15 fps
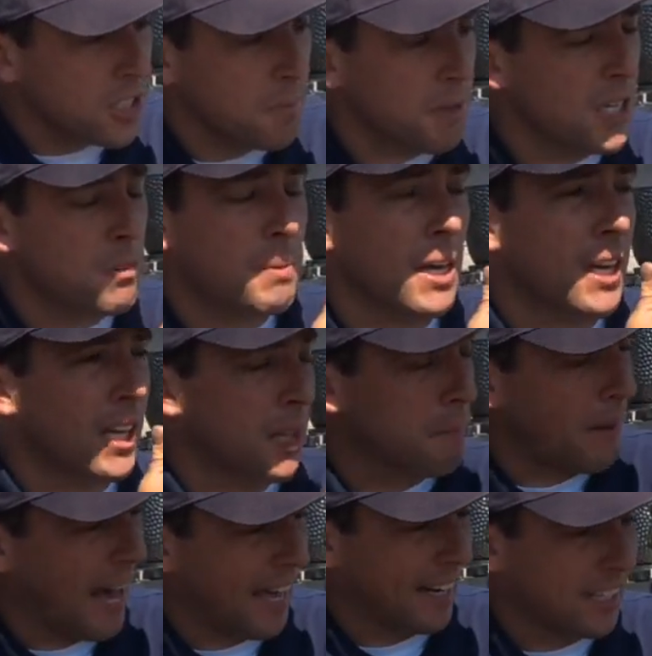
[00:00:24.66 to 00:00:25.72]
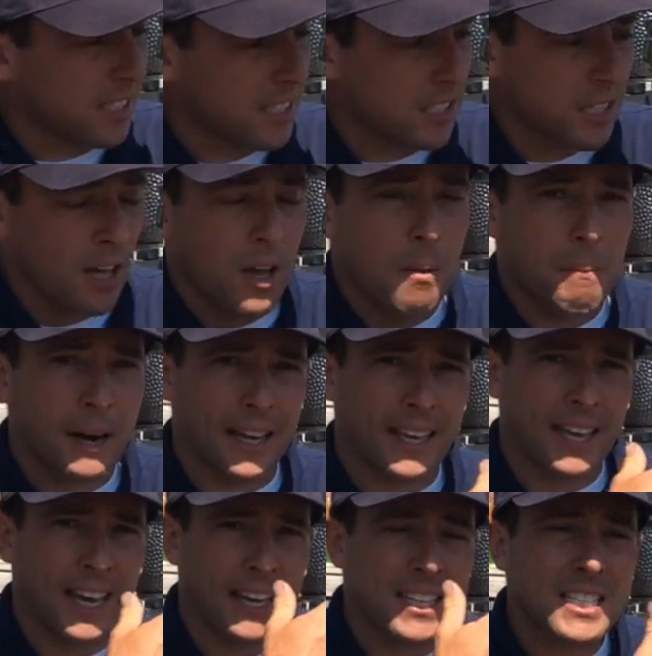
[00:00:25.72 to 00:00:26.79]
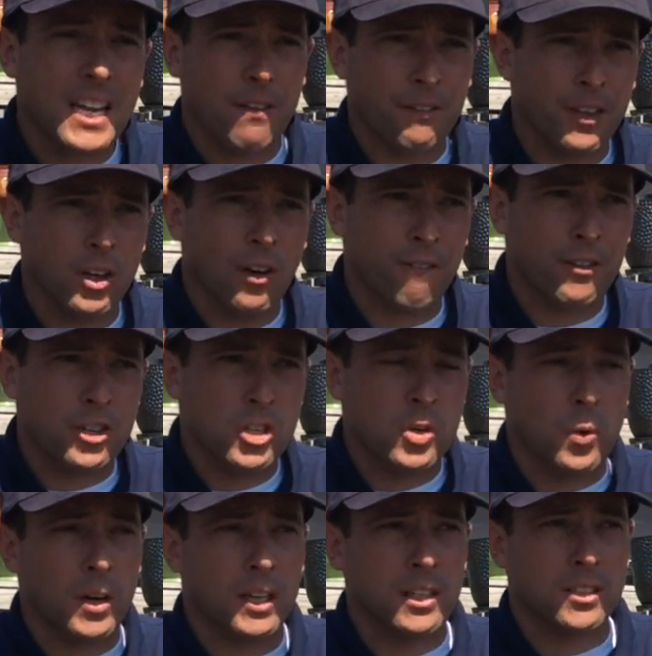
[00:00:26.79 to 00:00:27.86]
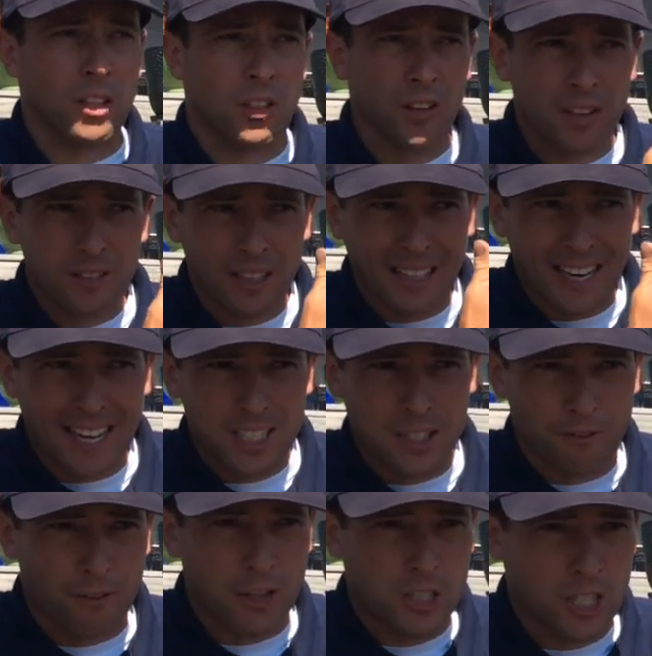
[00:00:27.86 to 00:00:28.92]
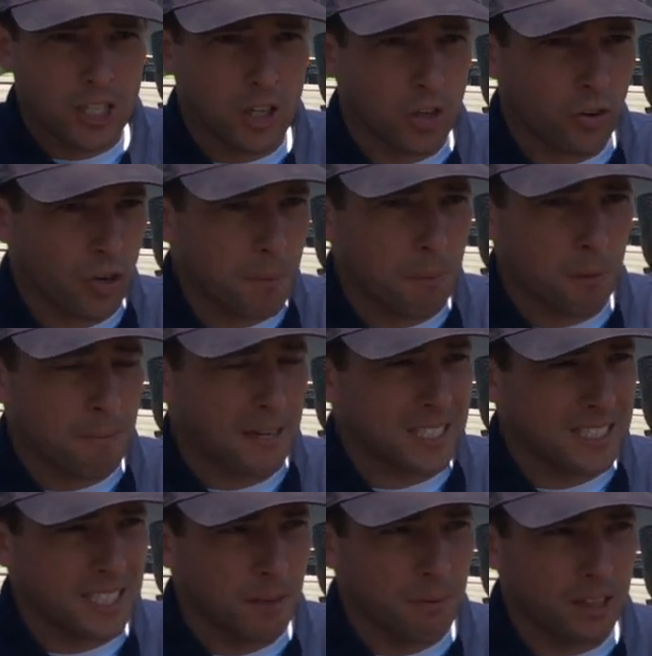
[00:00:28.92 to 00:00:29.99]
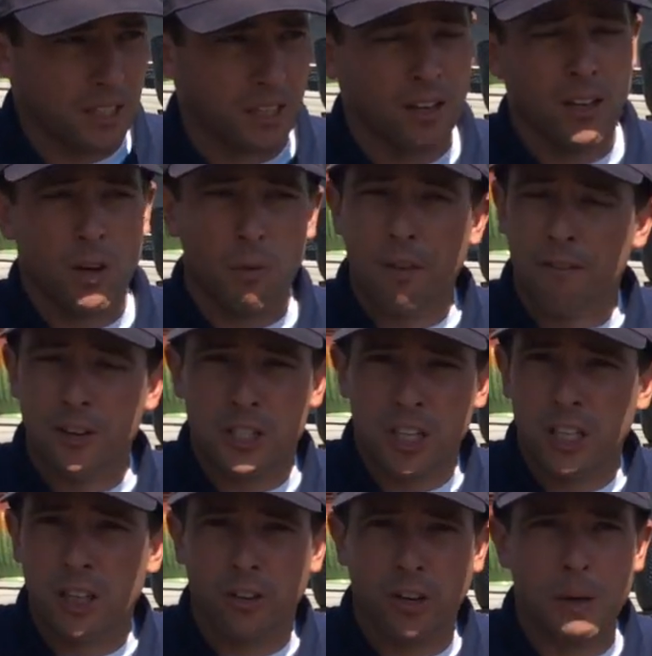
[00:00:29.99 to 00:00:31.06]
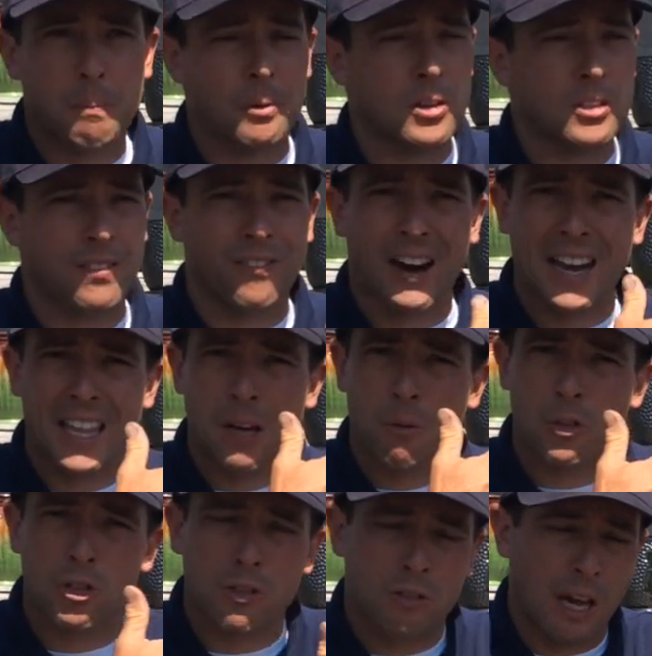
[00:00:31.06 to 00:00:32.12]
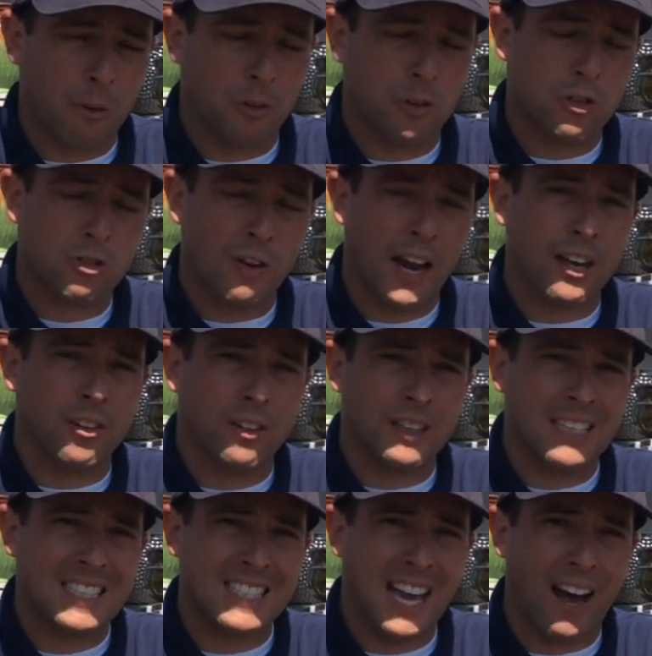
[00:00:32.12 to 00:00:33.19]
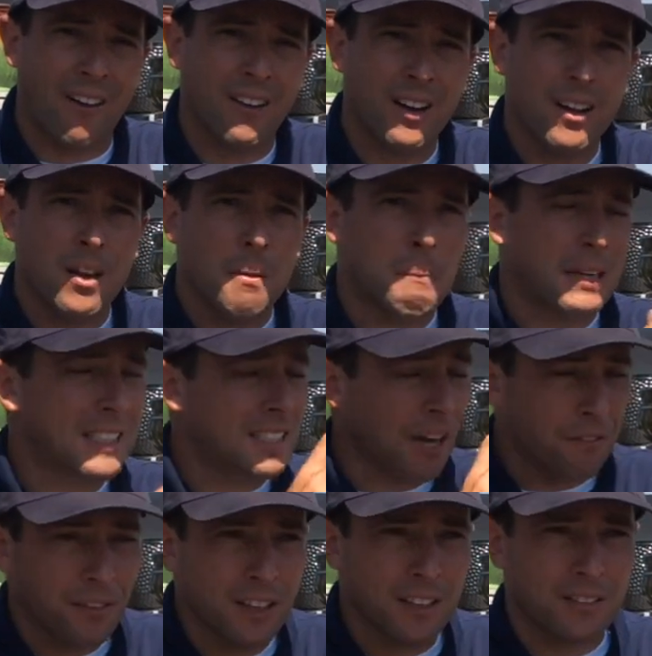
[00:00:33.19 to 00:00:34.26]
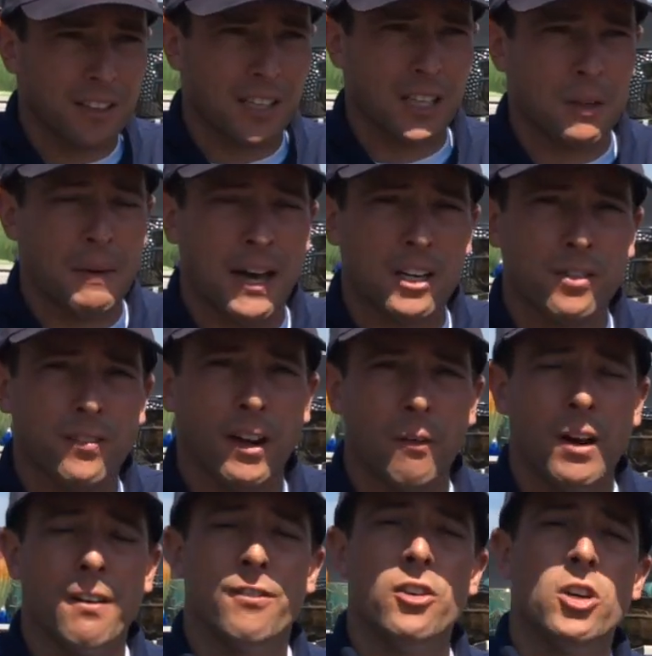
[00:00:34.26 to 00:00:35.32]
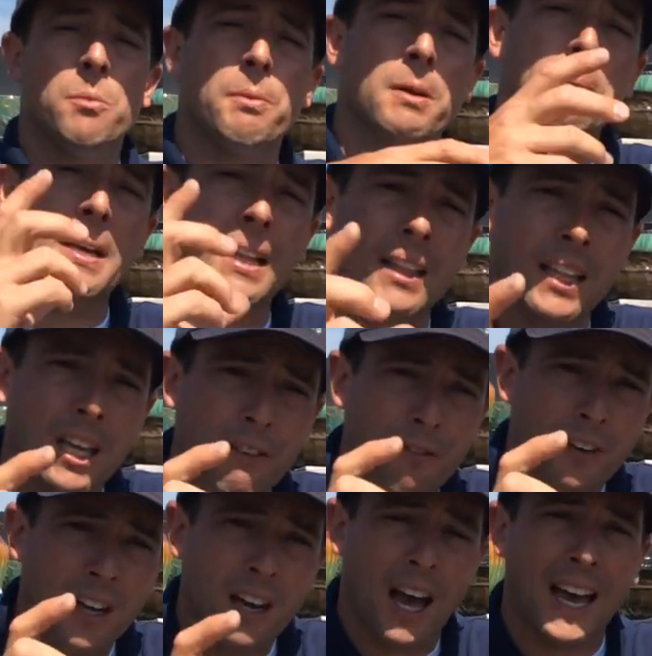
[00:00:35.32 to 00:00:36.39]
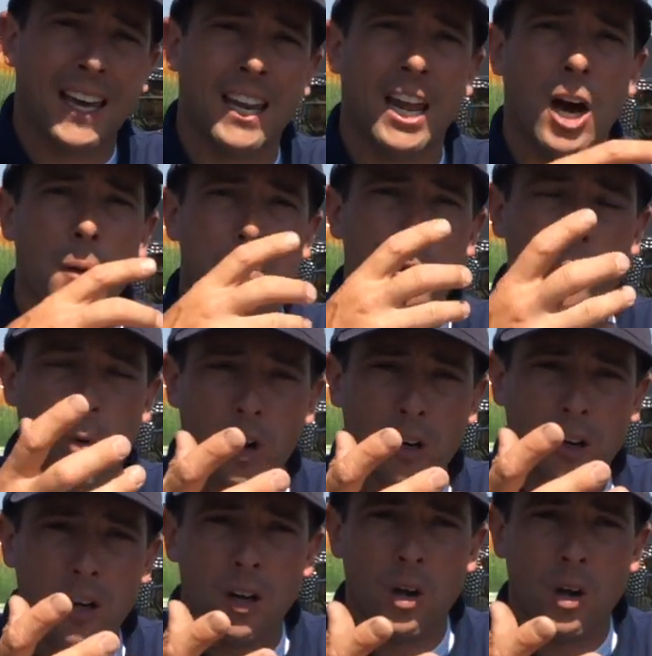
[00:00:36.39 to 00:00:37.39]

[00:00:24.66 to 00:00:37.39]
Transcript: to me to be a clematis, but I can't definitely know for sure because it looks like it has some Virginia creeper mixed in with it, where Virginia creeper is a vine that will strangle things out, but it definitely looks like a clematis flower. If you could bring me a leaf in, I can help you work